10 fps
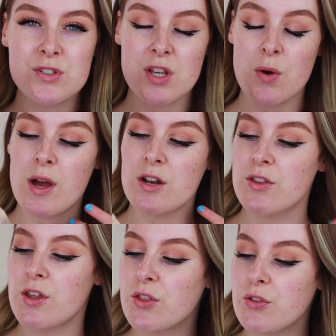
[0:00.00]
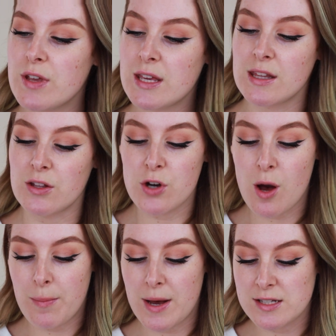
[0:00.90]
Also another three little
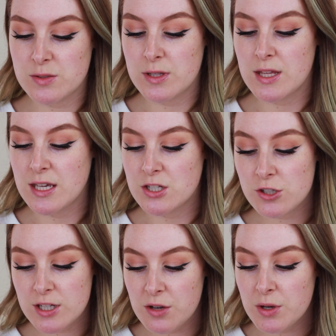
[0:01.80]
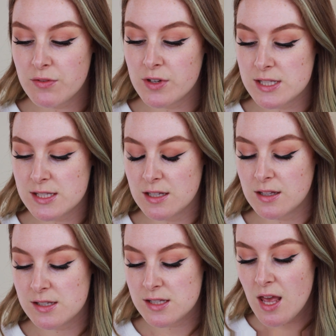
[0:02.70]
compacts with a trio of
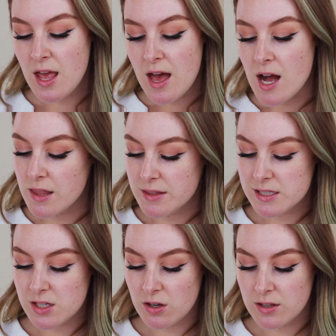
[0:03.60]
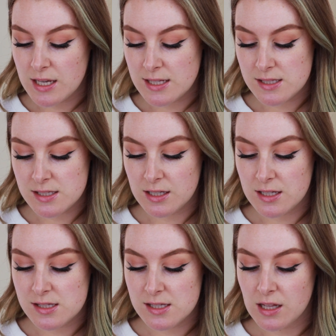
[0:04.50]
concealers, and these are the Insta
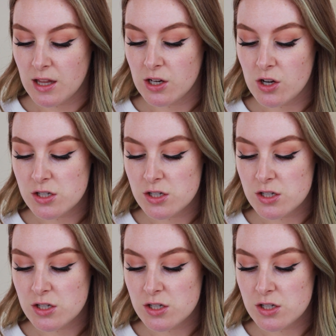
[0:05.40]
Conceal and